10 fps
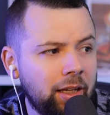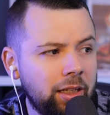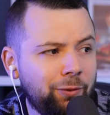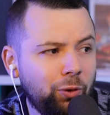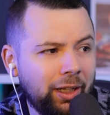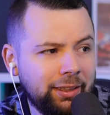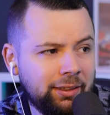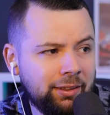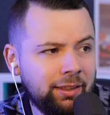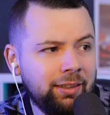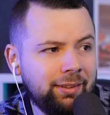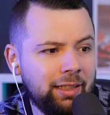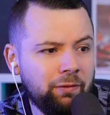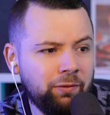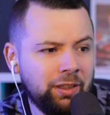If you guys see
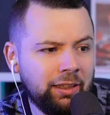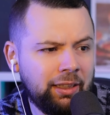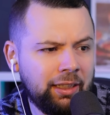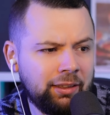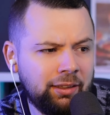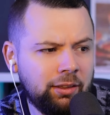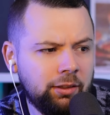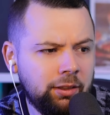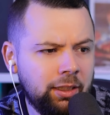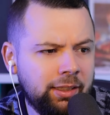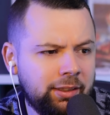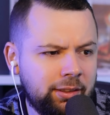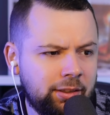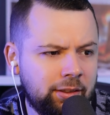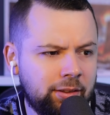something that
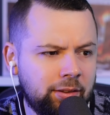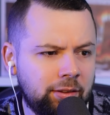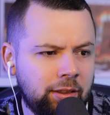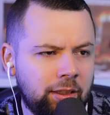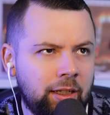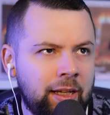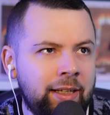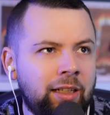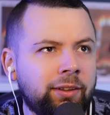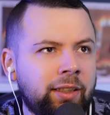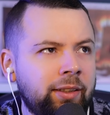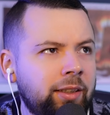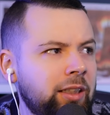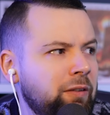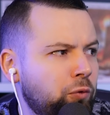it's an
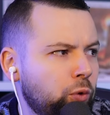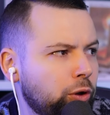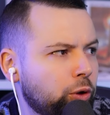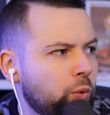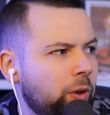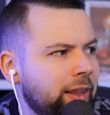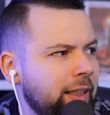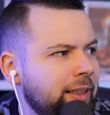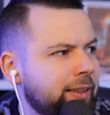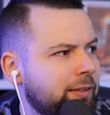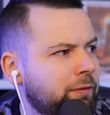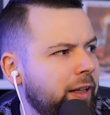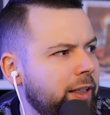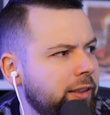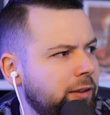alternative will do it and it's
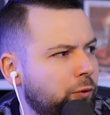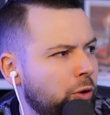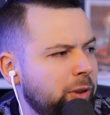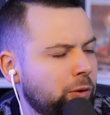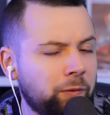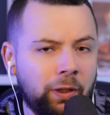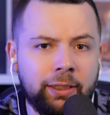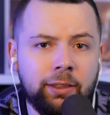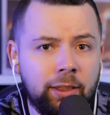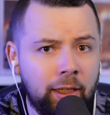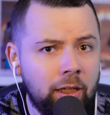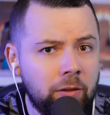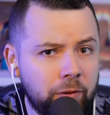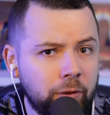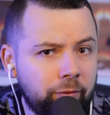very easy for me to find,
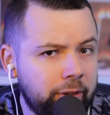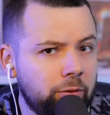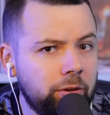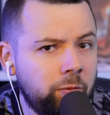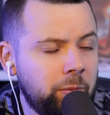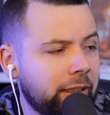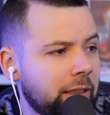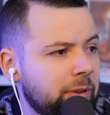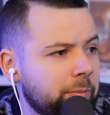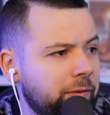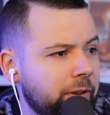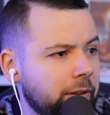feel free to leave me a comment, my friend.